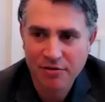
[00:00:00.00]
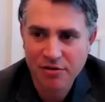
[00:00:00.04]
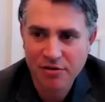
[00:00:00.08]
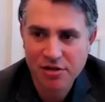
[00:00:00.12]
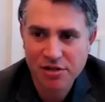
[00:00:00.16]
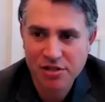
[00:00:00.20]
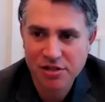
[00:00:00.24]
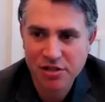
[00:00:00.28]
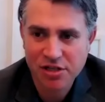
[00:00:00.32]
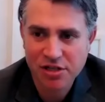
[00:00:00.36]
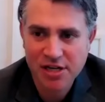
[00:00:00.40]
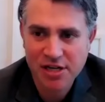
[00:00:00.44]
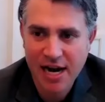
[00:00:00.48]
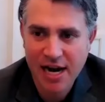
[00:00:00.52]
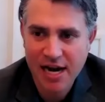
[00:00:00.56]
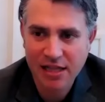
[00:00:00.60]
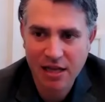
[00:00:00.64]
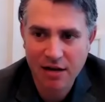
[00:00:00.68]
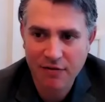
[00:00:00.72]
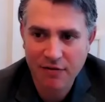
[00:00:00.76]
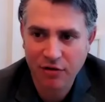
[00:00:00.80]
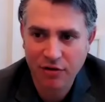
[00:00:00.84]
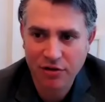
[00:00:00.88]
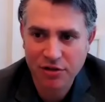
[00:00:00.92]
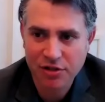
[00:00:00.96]
Just high
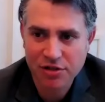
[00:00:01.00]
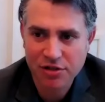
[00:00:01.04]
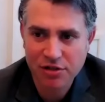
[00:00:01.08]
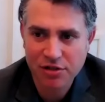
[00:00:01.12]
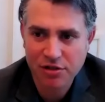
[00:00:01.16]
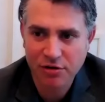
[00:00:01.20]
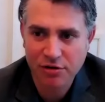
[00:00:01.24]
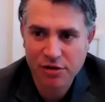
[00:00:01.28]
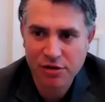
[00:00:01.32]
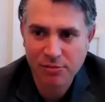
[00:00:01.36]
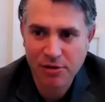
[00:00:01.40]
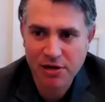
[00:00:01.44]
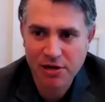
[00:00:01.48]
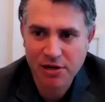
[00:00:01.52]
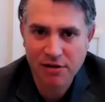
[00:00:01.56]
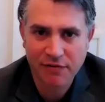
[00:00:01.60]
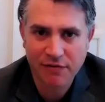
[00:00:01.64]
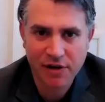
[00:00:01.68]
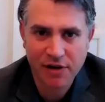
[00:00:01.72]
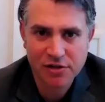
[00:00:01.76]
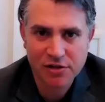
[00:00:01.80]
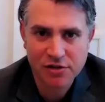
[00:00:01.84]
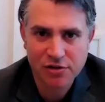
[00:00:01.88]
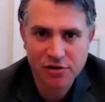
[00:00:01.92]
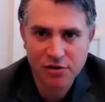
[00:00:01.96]
level, just explain to the
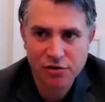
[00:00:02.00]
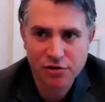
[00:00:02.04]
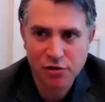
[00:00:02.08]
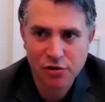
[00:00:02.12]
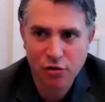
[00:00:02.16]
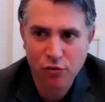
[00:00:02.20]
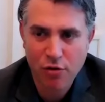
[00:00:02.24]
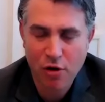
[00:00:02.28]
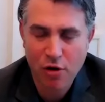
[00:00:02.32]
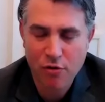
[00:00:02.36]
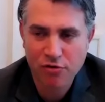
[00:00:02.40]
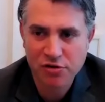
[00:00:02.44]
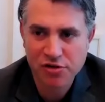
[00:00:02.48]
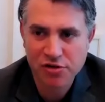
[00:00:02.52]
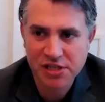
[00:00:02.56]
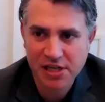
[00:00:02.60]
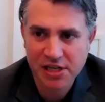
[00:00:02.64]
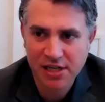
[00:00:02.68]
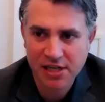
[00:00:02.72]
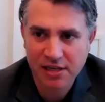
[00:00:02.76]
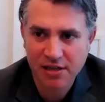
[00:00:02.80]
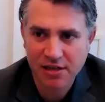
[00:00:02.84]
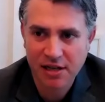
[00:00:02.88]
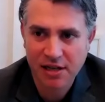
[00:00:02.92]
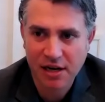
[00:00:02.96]
investors, what we're
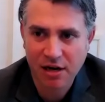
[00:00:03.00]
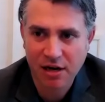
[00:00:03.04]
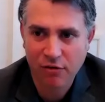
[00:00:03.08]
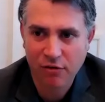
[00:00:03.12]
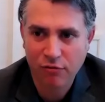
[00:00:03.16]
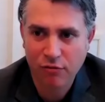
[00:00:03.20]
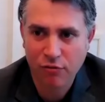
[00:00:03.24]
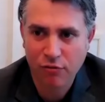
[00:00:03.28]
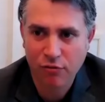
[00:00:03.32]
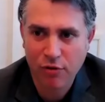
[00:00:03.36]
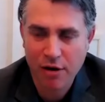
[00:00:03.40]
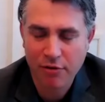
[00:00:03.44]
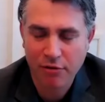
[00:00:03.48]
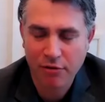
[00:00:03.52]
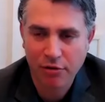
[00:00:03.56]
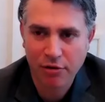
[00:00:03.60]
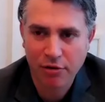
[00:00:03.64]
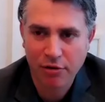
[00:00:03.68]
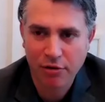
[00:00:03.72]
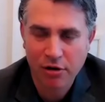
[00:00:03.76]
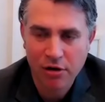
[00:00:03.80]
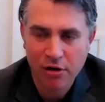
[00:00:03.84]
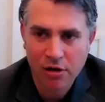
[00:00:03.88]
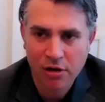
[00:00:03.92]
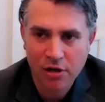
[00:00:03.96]
seeing there, why
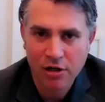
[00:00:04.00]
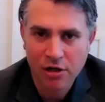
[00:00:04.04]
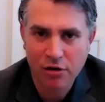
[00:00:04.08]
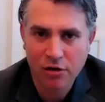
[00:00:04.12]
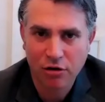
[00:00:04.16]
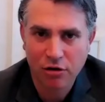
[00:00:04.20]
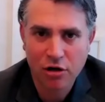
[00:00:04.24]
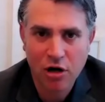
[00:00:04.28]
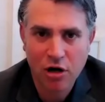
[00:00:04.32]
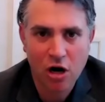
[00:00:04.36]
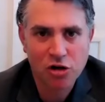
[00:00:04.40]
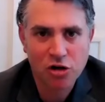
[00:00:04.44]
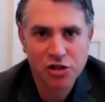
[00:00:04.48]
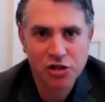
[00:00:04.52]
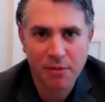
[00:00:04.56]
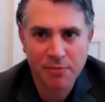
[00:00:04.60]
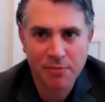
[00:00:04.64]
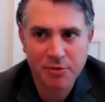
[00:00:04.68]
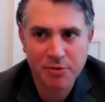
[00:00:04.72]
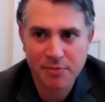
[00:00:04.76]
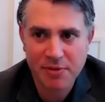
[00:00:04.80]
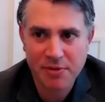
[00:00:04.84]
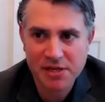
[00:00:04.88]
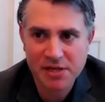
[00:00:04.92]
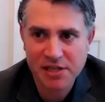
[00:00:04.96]
we're, cautiously
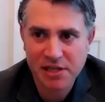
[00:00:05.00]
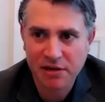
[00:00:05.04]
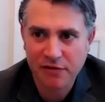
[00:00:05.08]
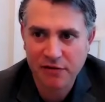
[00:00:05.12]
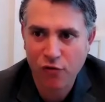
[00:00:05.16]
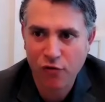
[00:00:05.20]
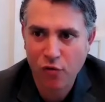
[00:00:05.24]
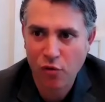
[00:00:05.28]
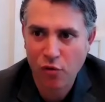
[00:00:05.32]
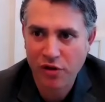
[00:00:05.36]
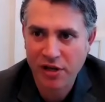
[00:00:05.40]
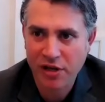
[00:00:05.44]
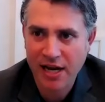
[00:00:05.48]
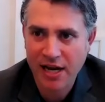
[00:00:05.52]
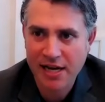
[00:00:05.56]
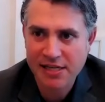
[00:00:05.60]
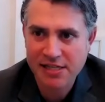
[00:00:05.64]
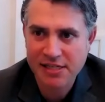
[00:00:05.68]
optimistic for the